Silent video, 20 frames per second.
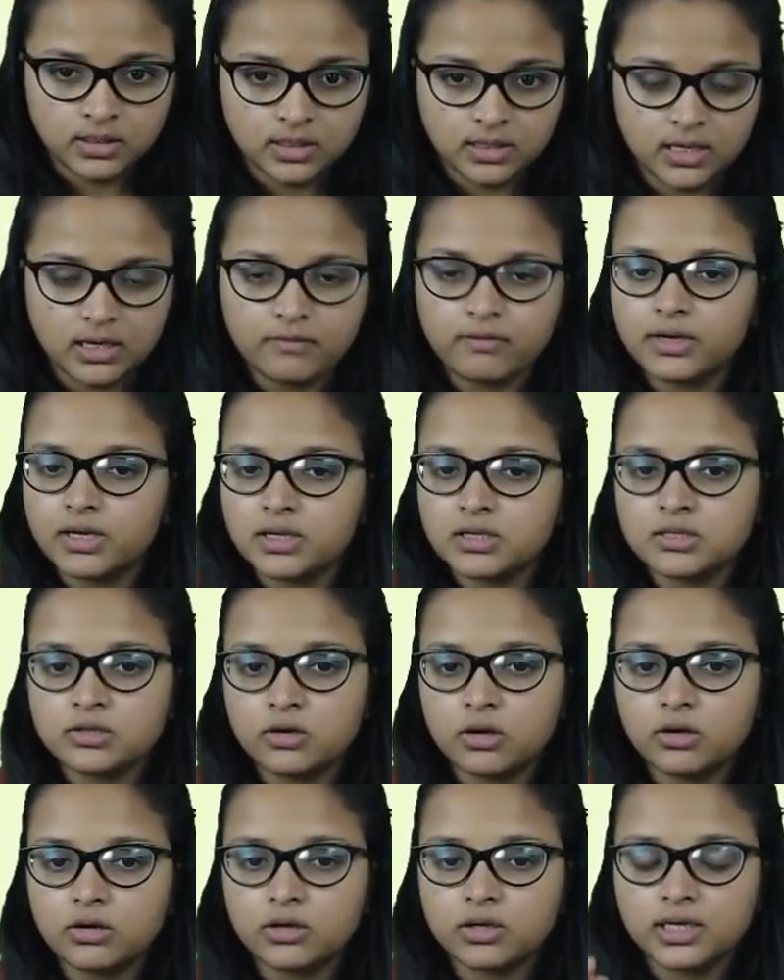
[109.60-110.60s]
If it is
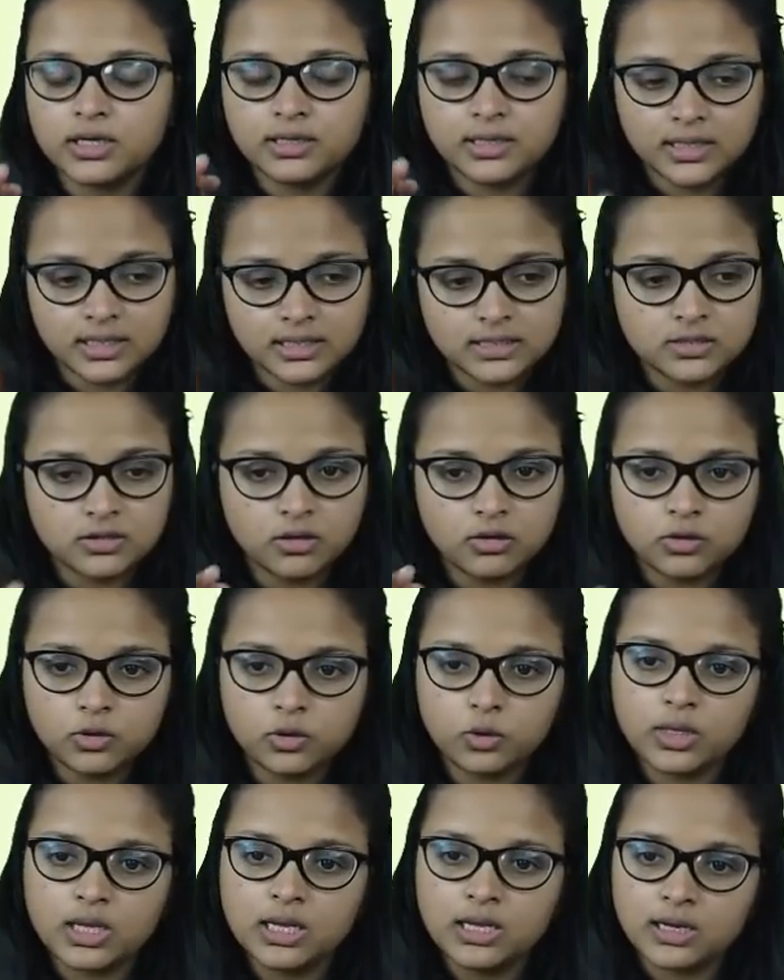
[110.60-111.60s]
not, it is not
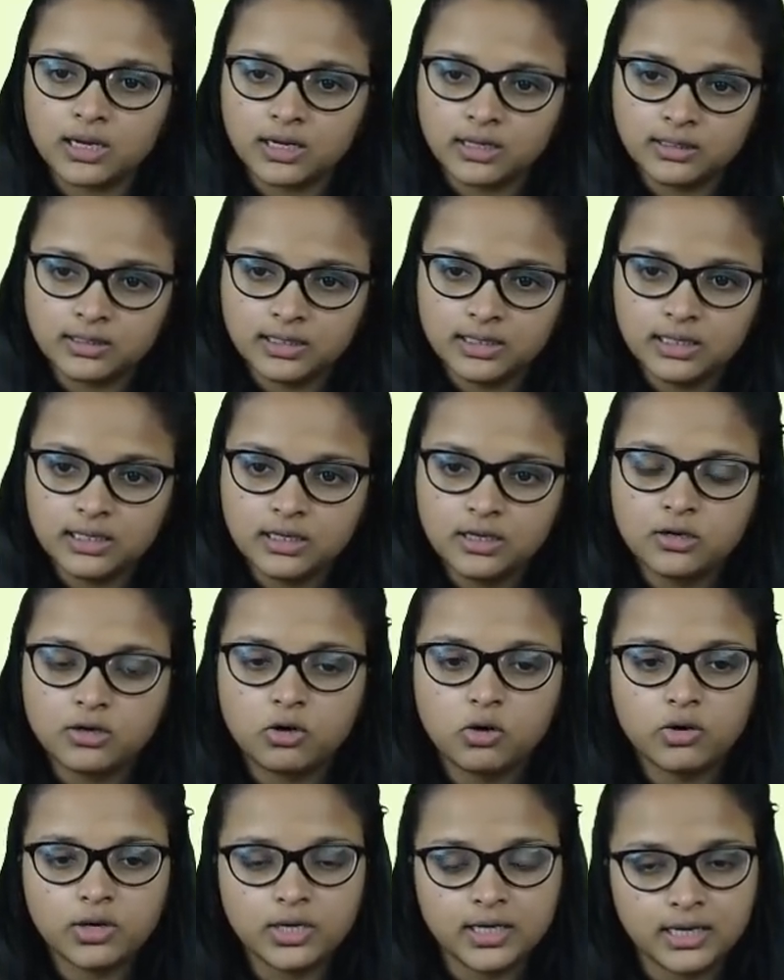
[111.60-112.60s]
looking ugly
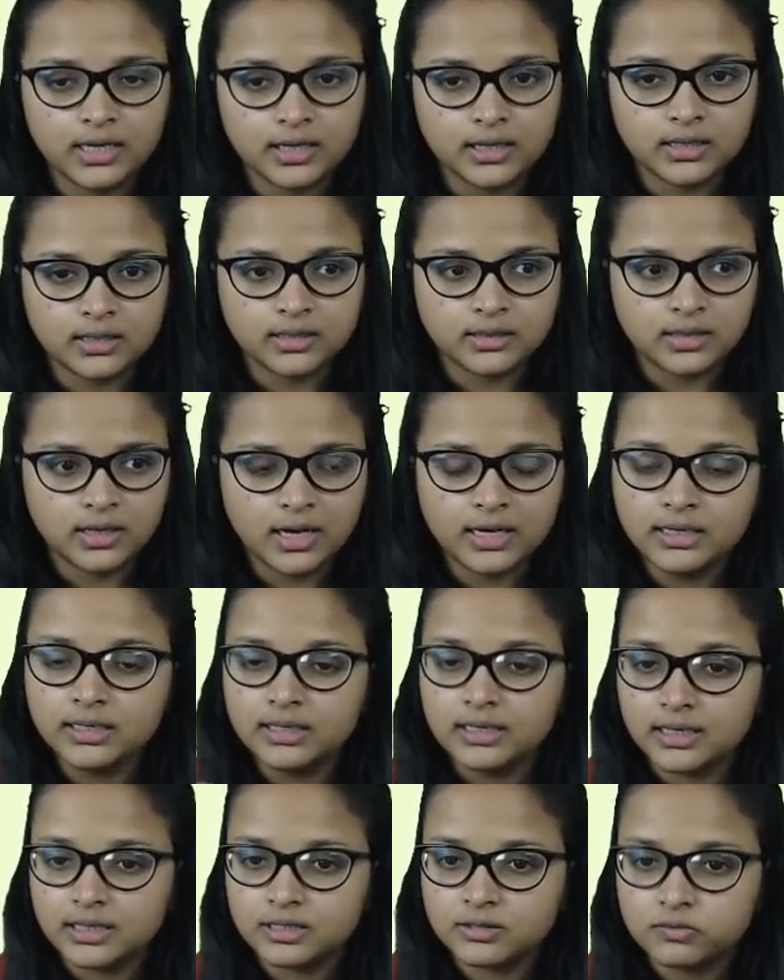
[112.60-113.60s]
or
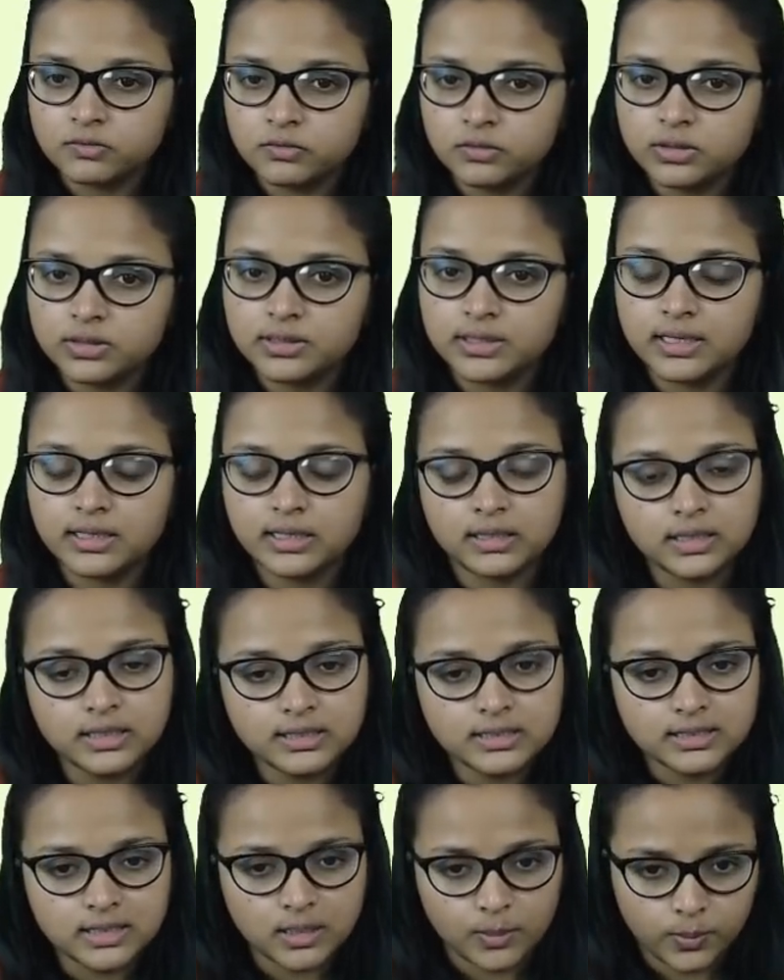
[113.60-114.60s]
ungraceful, then it is
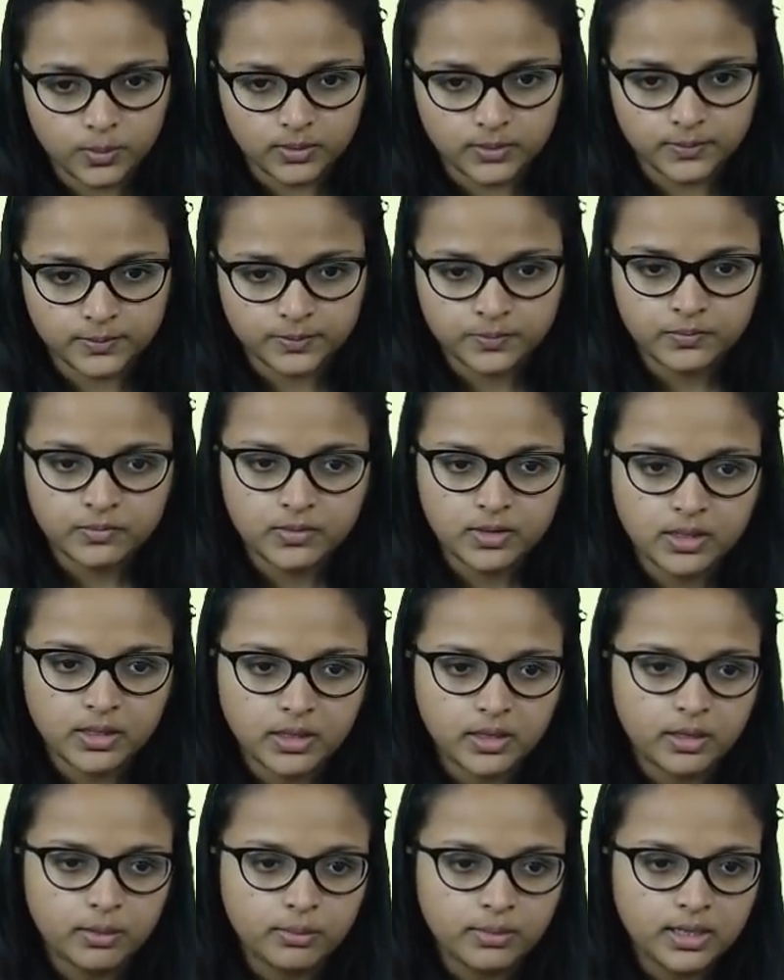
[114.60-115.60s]
supple,
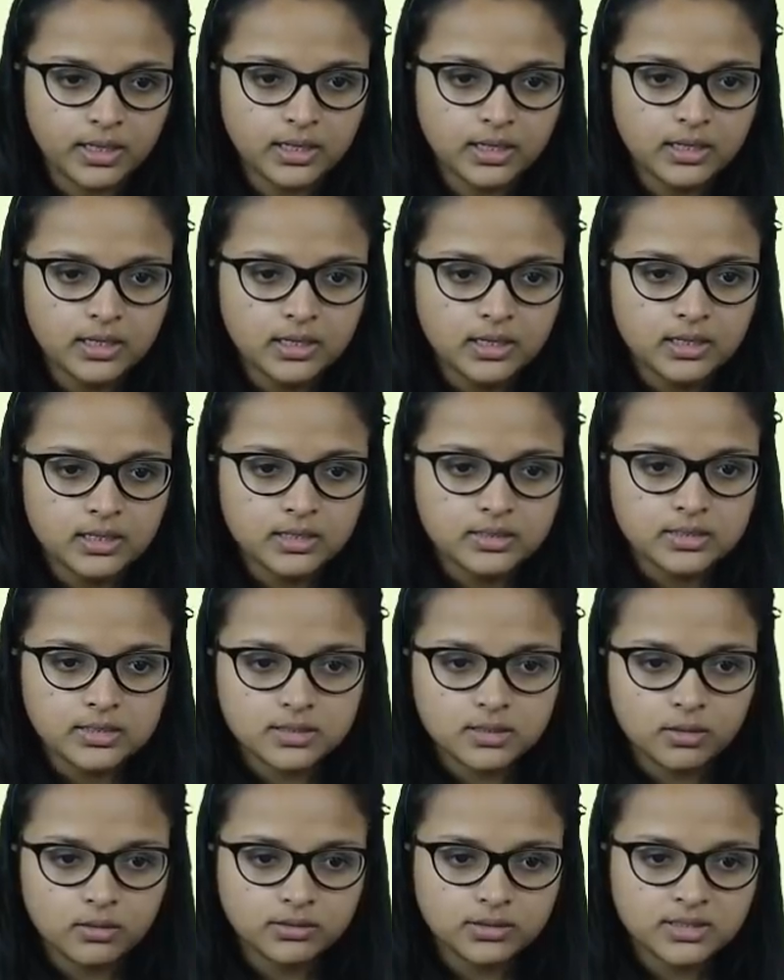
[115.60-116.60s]
okay?
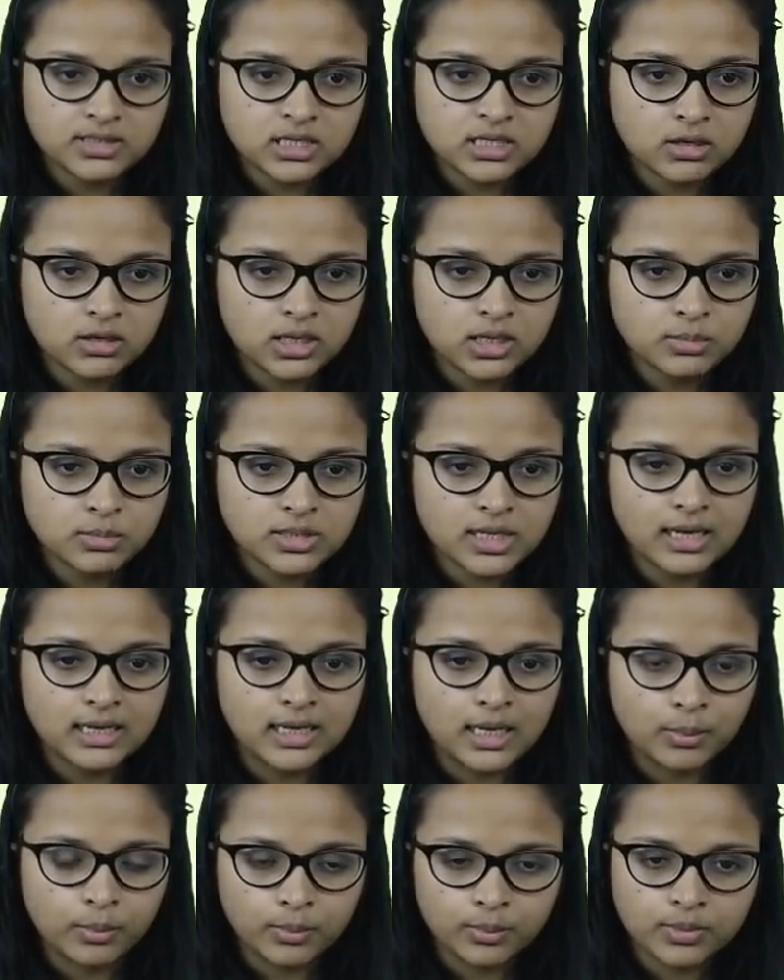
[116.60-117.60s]
So the synonyms are
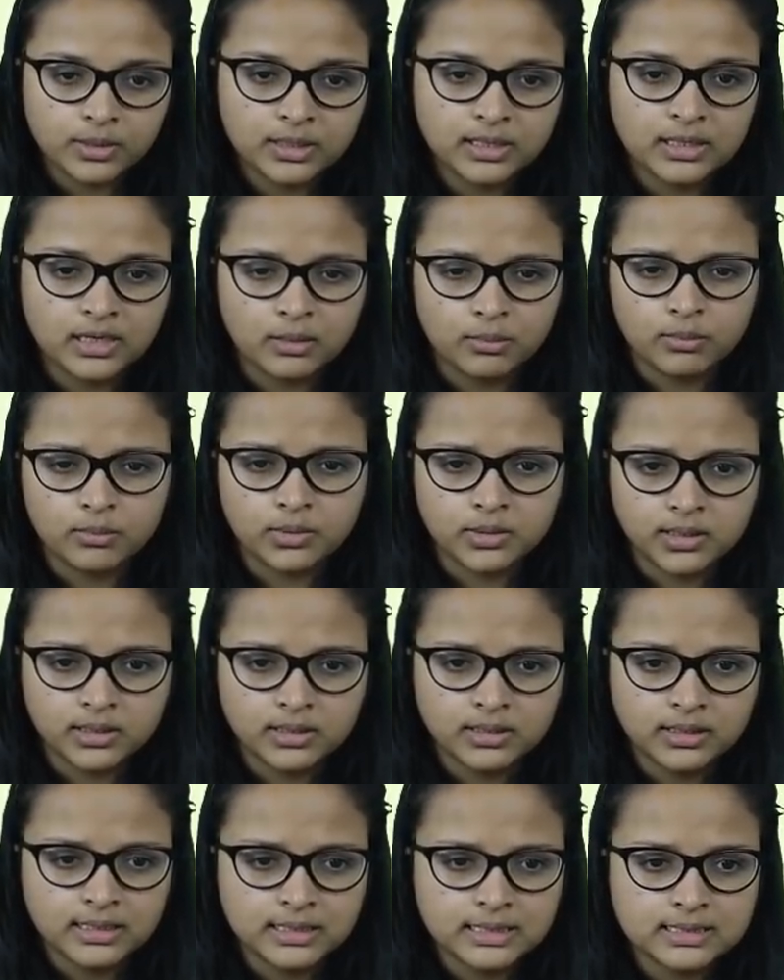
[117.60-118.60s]
limber, nimber,
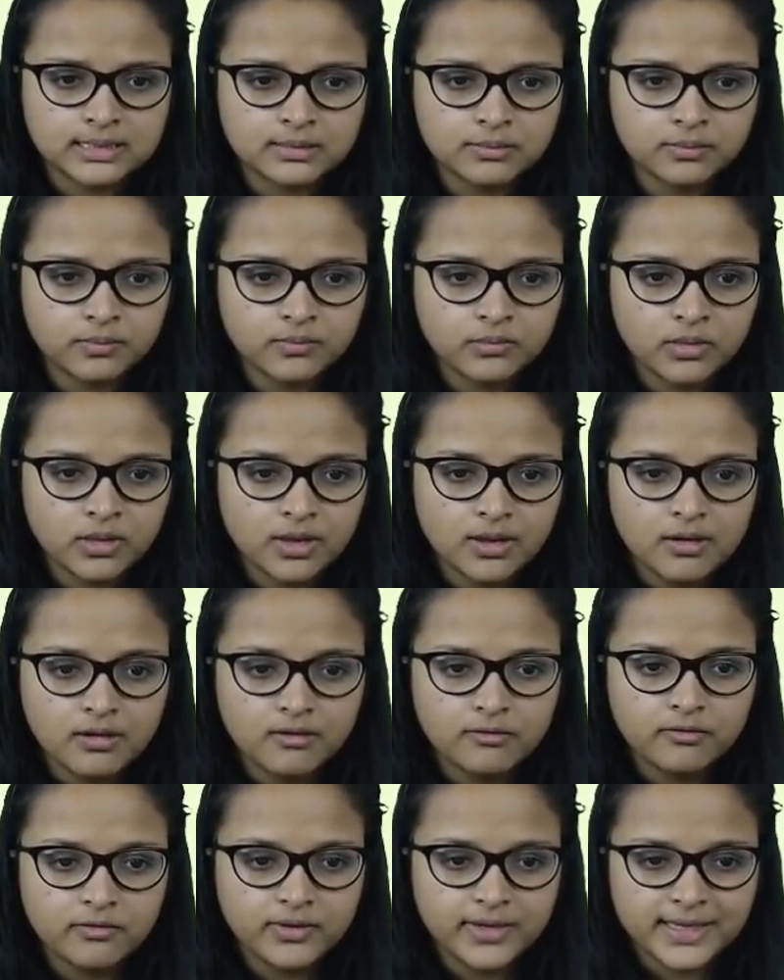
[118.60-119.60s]
lissom,
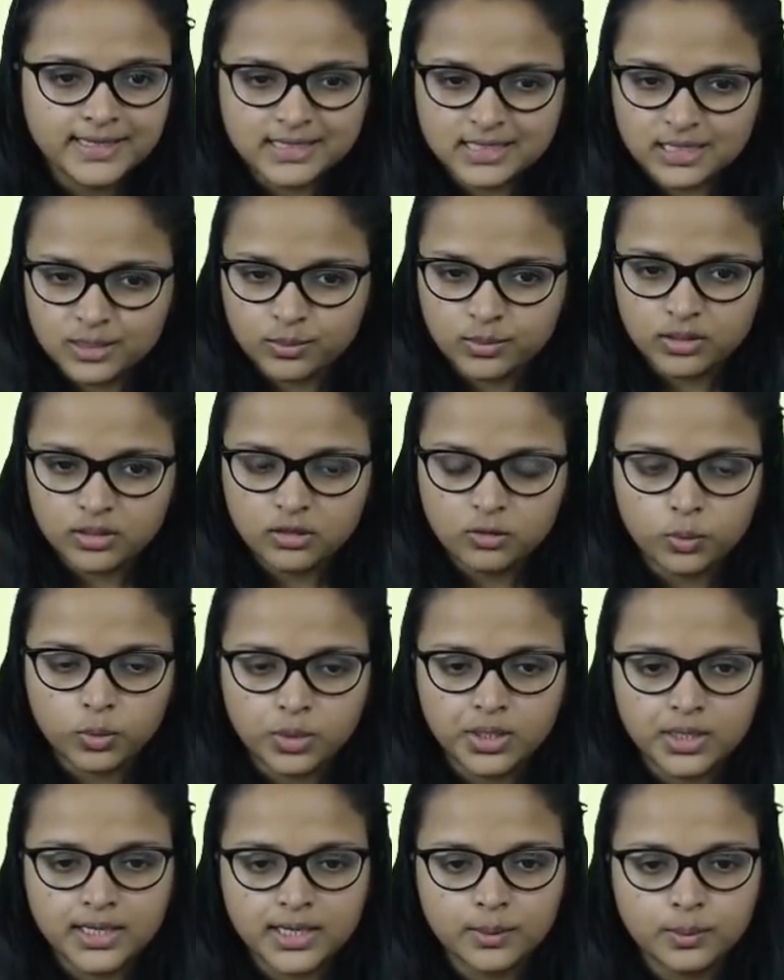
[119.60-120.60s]
flexible,
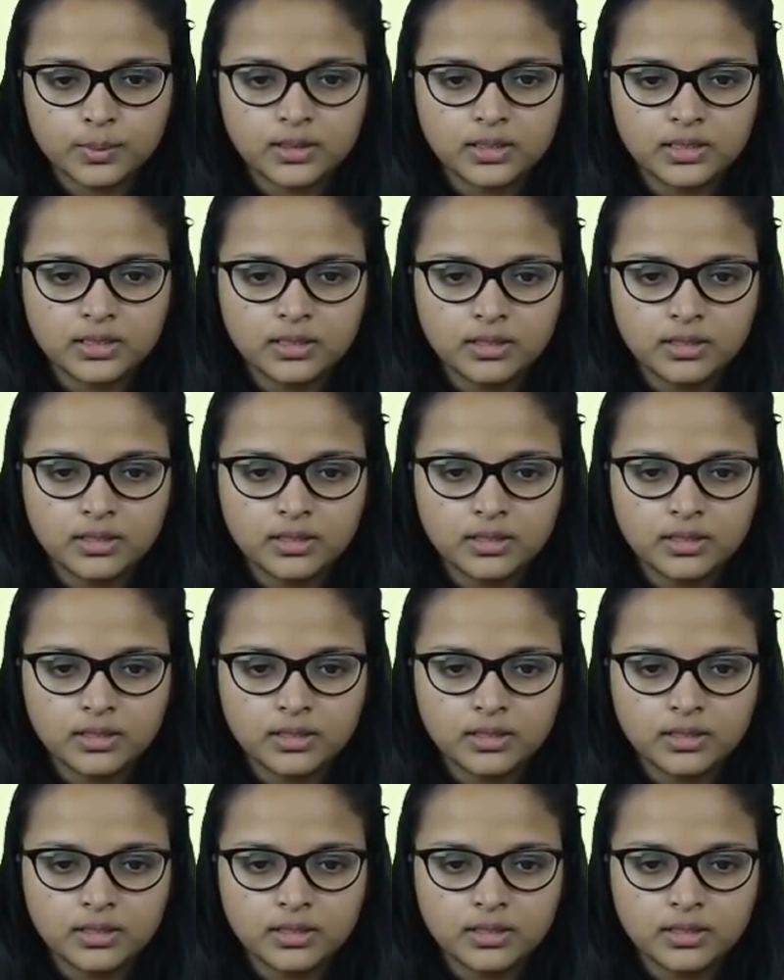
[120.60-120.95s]
workable,